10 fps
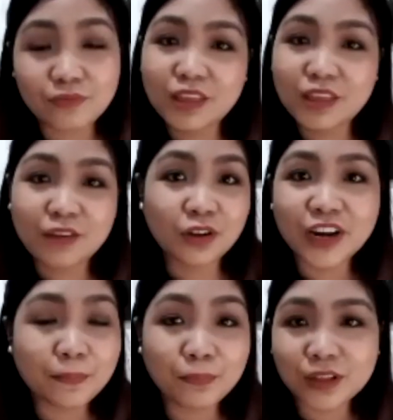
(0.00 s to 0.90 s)

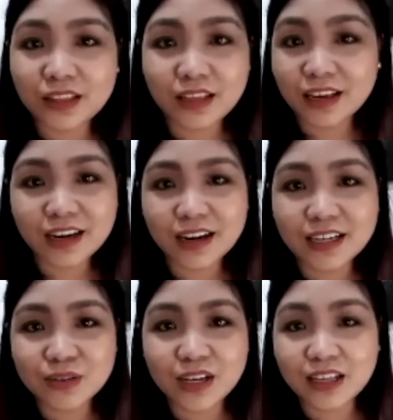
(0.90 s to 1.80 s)
already put here
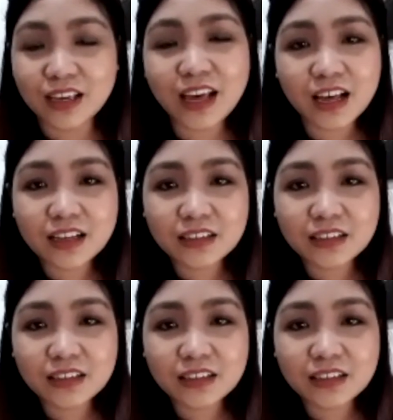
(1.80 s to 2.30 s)
as well. Yeah.